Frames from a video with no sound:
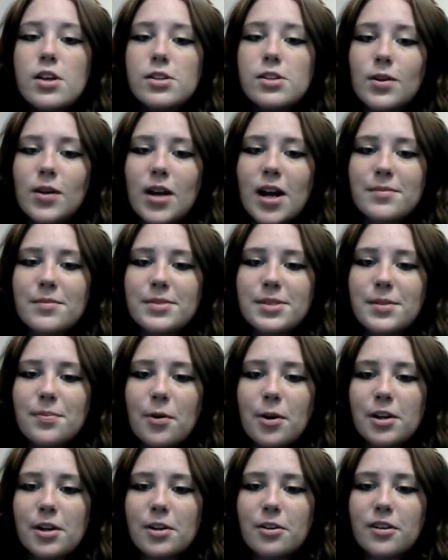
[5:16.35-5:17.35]
So come
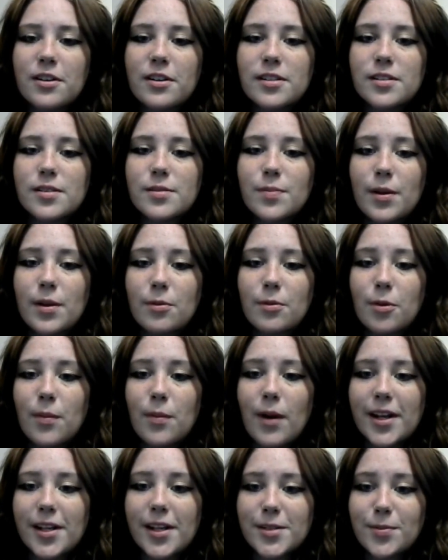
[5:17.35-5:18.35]
support your Greenspun
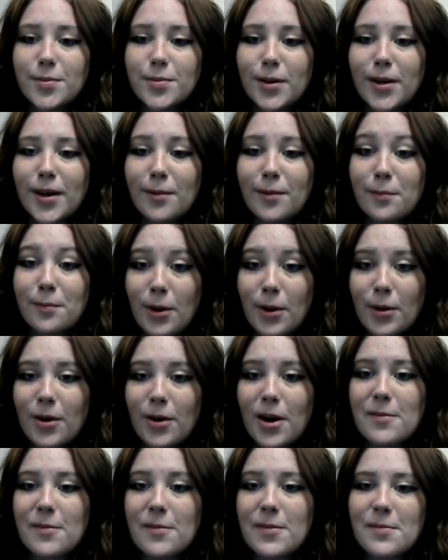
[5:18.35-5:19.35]
Robotics
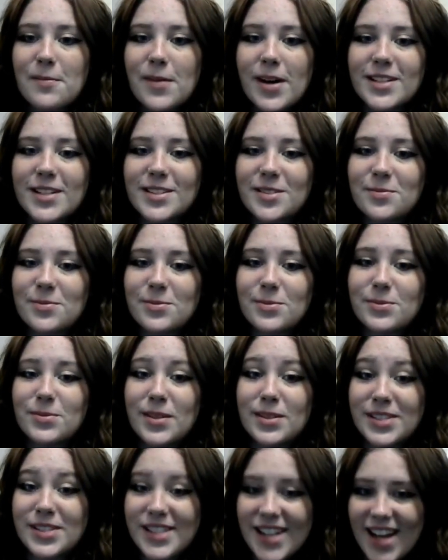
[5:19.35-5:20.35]
program and buy some
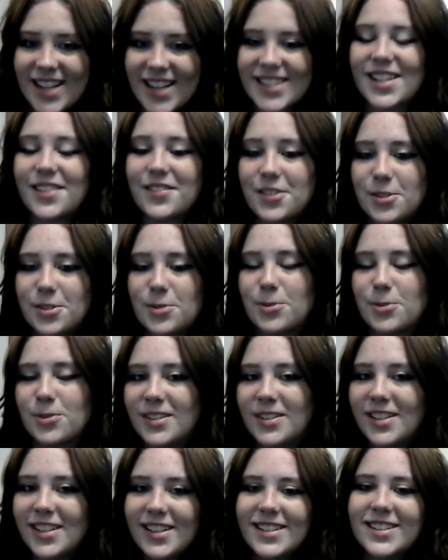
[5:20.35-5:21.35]
snacks after school.
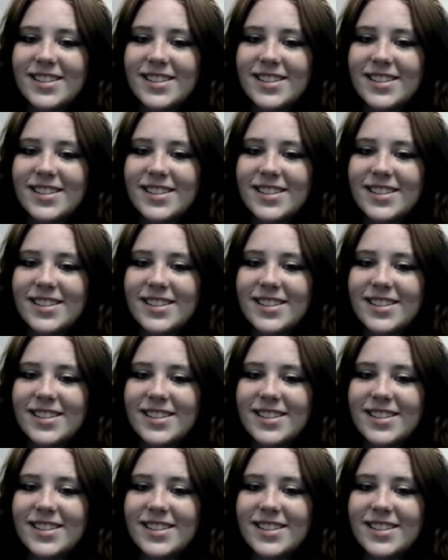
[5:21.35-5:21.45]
